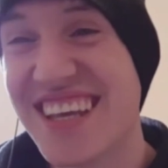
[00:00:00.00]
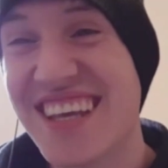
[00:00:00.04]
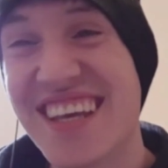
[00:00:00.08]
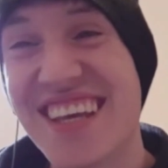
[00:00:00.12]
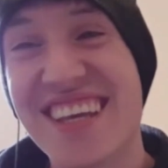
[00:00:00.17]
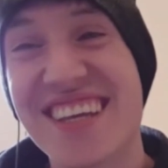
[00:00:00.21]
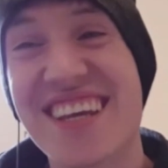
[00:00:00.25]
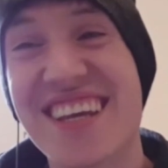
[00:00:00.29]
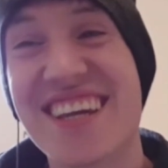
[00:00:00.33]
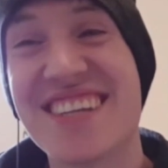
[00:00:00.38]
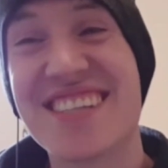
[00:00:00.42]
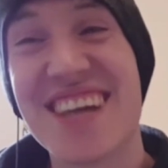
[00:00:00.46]

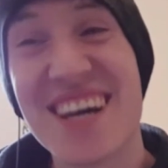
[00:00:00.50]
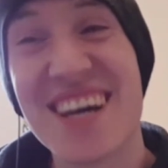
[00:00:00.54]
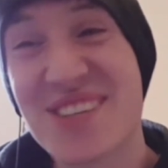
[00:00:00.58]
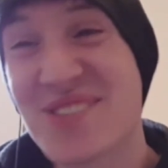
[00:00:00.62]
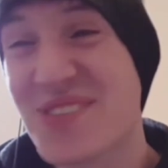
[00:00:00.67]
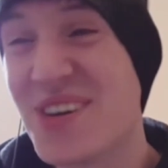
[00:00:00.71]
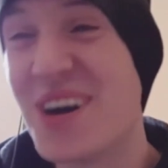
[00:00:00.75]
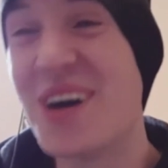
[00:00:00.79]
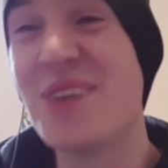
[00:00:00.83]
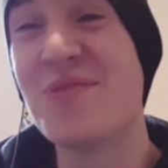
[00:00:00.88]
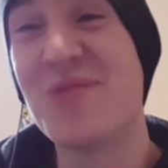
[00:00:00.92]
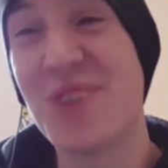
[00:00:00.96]
Because that's
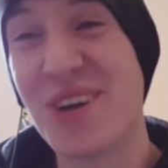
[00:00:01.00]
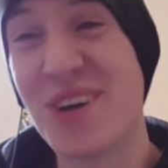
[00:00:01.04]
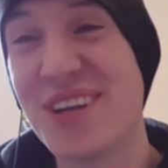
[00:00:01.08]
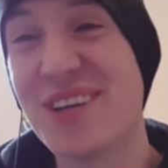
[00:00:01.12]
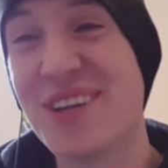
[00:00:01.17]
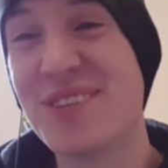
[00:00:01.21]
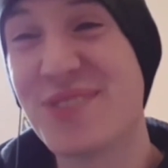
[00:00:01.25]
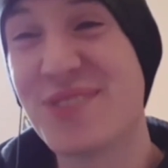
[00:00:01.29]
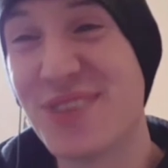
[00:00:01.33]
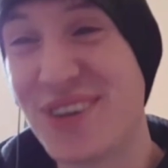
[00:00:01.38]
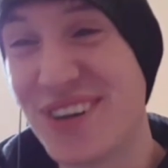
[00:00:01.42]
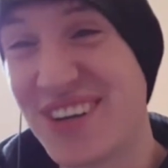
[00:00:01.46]
what I'm
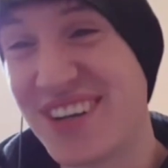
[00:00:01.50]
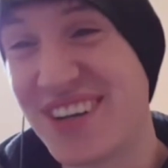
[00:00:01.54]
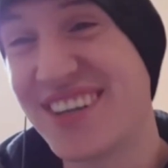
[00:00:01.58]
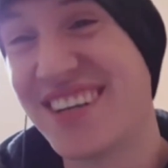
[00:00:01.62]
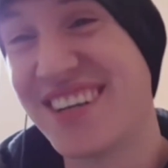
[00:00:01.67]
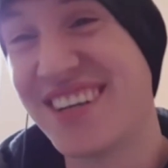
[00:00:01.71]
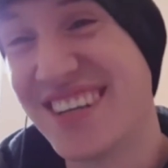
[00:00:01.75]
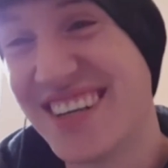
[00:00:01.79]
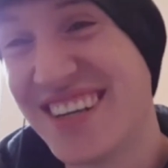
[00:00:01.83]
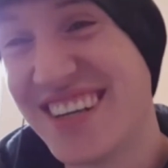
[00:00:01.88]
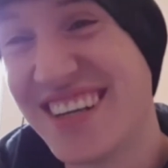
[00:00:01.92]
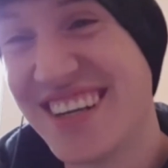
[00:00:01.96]
worried for.
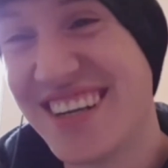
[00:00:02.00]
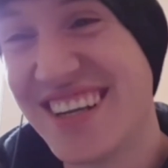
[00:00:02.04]
He's,